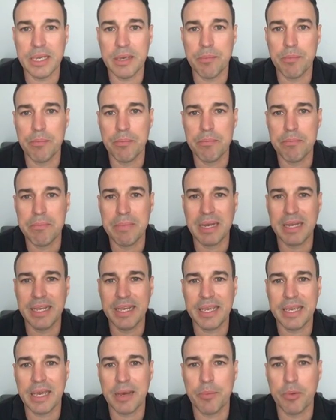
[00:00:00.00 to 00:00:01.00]
hit middle
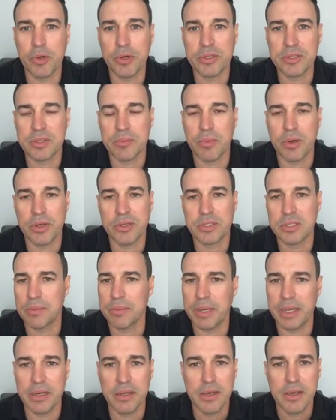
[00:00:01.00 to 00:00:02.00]
income earners the most. I
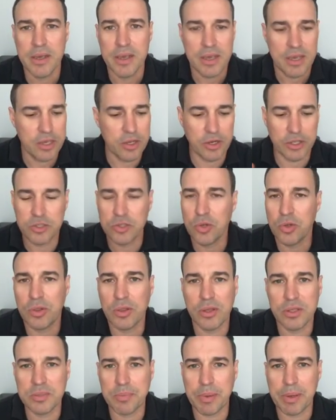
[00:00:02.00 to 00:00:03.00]
mean, you know,
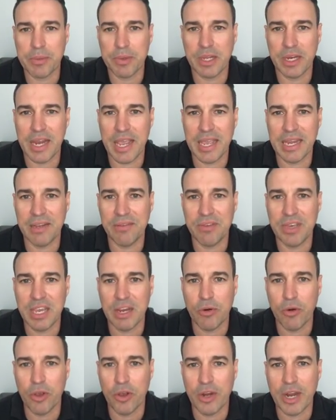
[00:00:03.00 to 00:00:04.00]
2/3 of people at negative
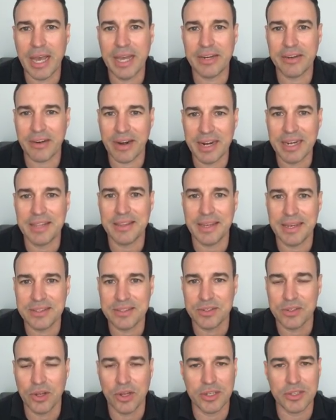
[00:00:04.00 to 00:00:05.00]
gear earn under
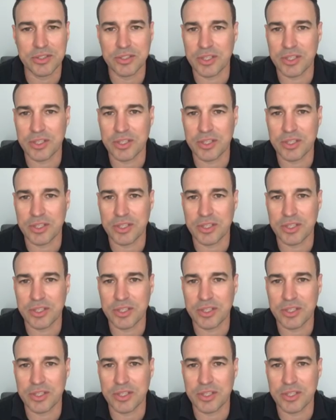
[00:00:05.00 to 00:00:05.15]
$80,000.